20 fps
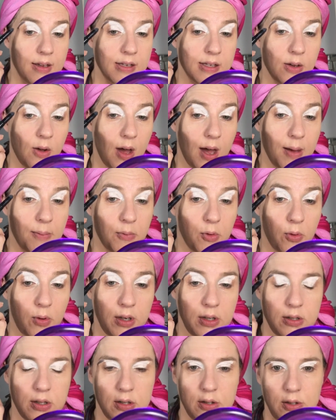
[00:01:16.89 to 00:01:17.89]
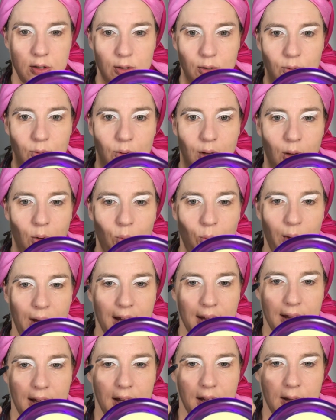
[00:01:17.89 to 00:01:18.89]
So I'm going to do a
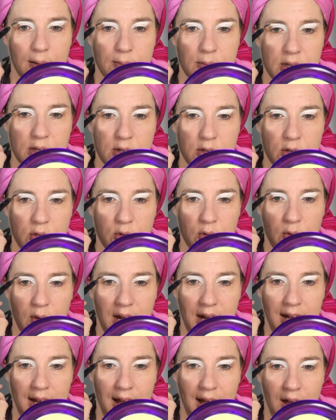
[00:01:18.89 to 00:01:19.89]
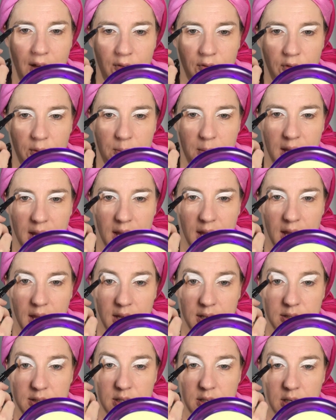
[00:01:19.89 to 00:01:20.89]
wing that comes straight out from my
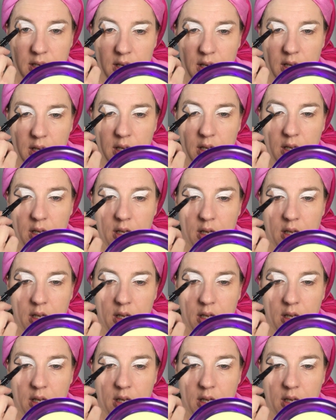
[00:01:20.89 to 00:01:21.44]
eye today.